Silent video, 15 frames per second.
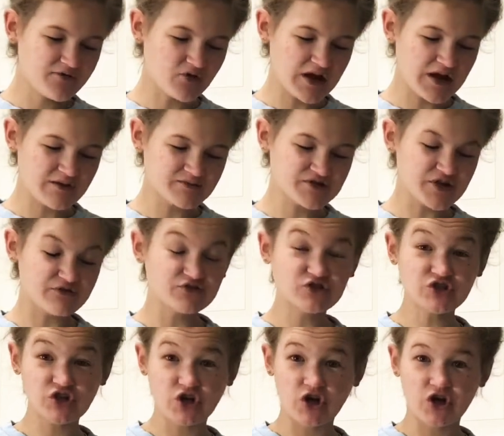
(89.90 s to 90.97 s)
grams of
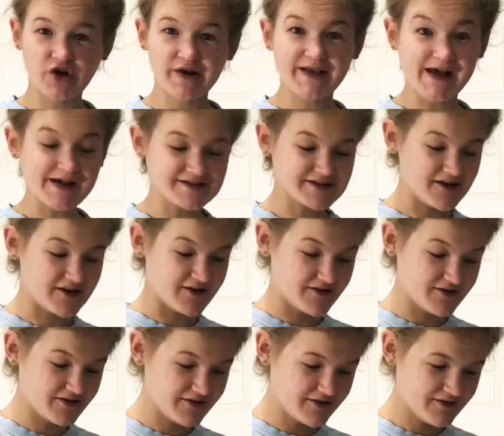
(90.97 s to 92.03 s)
sugar, cassonade,